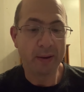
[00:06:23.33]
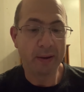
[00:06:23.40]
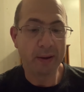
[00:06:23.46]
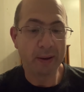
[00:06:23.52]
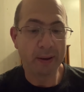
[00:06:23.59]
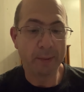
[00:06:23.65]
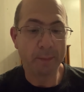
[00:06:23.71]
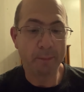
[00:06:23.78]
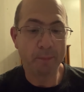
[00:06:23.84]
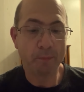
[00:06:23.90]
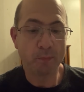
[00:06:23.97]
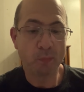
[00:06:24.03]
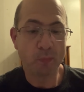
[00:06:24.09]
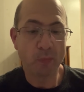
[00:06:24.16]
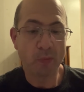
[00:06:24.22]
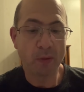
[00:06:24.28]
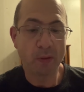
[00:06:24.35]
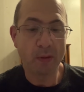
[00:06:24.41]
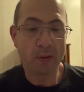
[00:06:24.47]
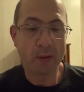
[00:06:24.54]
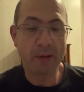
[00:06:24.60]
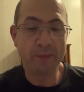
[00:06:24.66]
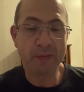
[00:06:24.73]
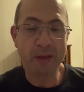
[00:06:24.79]

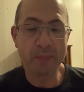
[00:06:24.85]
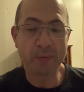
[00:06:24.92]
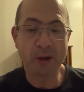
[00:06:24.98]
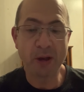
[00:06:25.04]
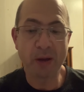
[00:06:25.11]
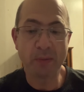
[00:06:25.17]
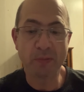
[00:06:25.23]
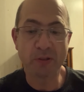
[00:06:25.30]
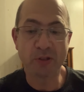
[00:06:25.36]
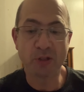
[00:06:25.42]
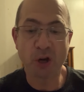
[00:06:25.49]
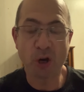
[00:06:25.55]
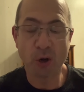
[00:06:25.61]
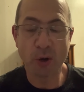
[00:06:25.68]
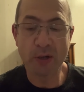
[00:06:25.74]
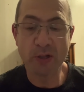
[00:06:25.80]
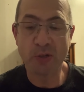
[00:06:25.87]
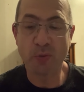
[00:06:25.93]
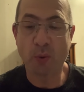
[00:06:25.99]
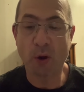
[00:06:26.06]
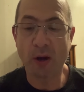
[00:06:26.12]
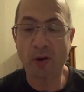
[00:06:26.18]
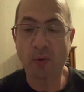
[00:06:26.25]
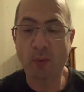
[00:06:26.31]
If they become discouraged,
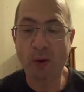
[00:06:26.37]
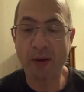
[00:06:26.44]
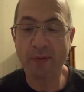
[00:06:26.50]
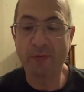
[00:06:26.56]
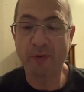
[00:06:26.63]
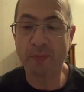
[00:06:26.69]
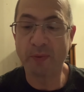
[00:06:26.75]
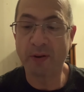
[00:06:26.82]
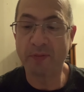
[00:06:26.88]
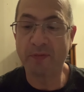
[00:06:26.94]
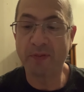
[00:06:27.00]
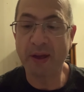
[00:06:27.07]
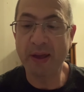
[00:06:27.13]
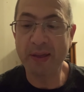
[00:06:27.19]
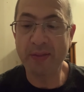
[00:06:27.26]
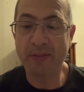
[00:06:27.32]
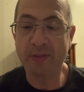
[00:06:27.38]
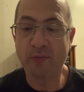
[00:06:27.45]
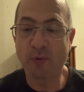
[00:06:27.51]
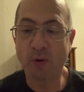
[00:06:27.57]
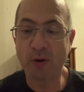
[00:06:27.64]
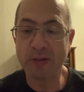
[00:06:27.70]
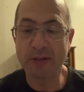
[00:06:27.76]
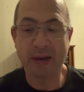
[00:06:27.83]
walk away from their faith
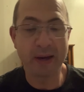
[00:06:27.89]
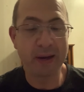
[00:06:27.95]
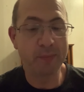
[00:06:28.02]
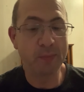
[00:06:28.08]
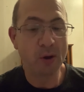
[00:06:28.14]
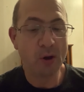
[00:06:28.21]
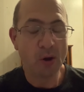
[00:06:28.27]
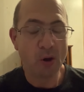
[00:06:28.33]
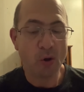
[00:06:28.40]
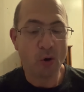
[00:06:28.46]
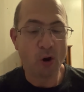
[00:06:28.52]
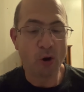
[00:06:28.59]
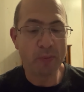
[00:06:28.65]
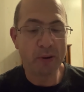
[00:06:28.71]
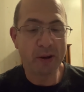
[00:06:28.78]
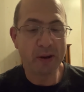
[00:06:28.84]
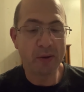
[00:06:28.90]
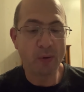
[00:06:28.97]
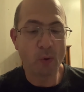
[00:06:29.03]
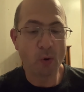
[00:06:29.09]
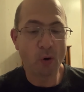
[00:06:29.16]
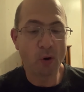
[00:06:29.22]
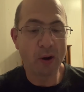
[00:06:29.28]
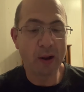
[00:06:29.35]
for a time,
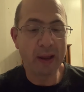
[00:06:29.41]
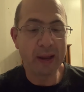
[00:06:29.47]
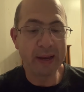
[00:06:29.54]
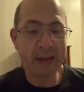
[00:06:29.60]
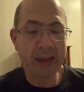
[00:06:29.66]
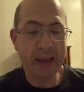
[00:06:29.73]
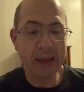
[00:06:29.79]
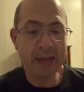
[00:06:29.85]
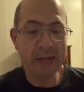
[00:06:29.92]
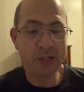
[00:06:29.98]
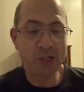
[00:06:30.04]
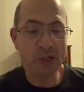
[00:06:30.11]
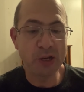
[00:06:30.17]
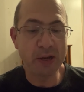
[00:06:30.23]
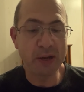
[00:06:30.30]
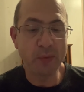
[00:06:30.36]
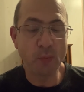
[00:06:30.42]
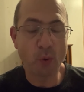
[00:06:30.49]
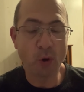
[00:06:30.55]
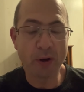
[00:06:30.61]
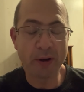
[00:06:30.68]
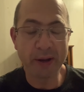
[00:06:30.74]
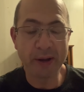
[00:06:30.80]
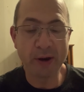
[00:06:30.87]
or engage in
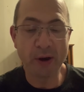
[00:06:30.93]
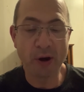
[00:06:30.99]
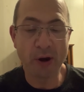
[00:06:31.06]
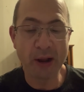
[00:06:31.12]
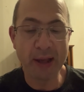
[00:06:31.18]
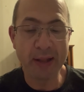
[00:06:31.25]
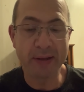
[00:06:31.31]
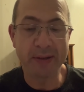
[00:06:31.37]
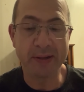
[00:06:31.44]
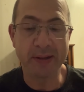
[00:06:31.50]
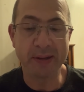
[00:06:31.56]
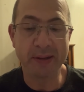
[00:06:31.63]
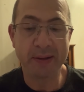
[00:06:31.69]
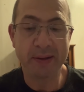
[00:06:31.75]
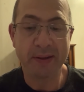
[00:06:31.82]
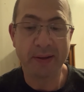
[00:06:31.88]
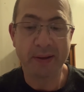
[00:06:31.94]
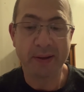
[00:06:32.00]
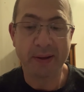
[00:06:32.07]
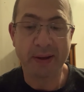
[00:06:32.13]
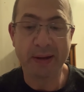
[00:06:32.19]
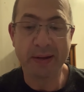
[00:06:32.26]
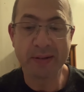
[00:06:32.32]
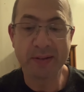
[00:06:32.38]
worldly carnality,
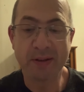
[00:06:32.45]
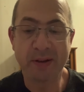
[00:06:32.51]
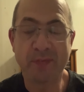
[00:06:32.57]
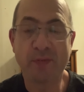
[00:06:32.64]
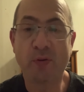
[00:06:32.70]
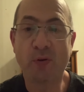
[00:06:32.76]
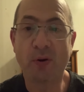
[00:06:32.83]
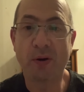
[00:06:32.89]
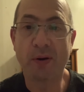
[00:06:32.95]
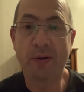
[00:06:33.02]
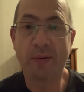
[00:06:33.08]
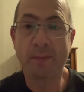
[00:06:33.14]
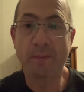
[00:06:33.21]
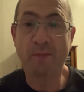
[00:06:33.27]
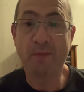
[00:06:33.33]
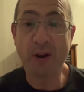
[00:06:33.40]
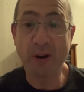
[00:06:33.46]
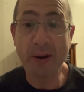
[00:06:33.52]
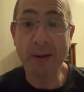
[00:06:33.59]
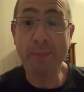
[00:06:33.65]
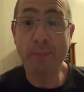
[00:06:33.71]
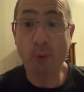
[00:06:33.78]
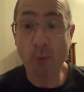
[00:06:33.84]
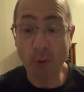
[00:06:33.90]
it is therefore very
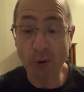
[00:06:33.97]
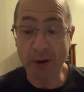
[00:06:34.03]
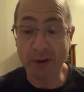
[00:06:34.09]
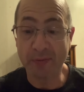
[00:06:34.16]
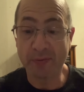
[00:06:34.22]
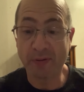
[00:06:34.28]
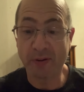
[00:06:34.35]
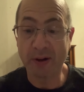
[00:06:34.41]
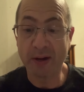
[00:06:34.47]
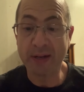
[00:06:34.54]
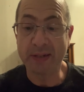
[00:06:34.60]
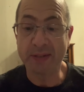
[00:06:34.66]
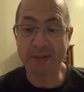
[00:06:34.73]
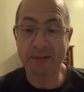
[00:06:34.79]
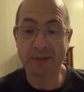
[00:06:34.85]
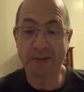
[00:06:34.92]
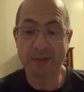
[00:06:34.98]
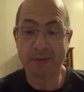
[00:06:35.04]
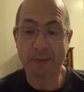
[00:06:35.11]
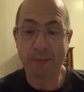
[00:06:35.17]
important for us